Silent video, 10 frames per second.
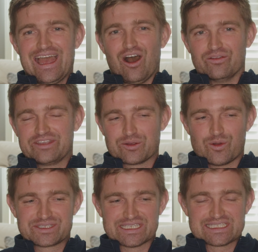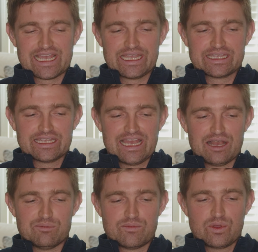OnDeck wants to say,
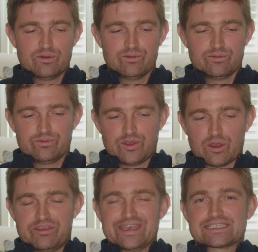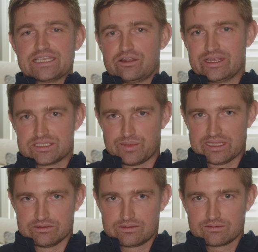um, you know, the accelerator is a
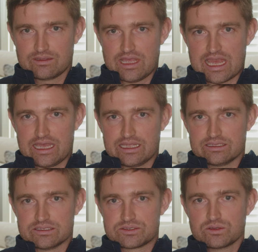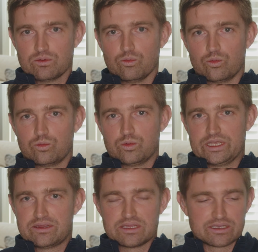bundle, and
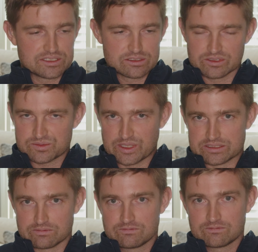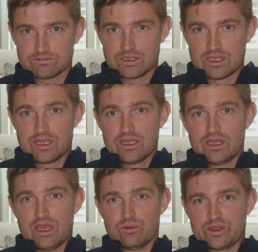we think it's too expensive,
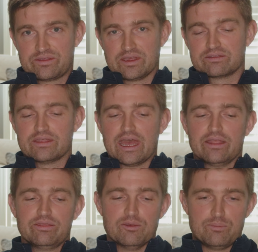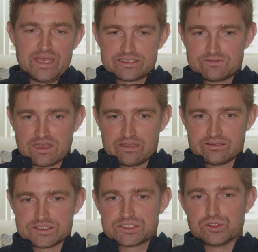and we think that the best
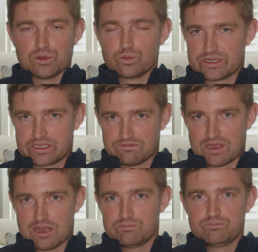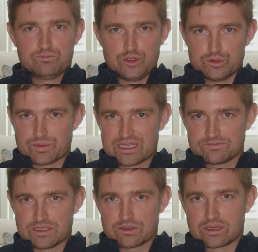founders don't want to give up huge amounts
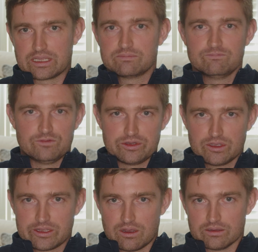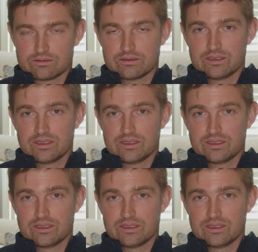of equity very early on,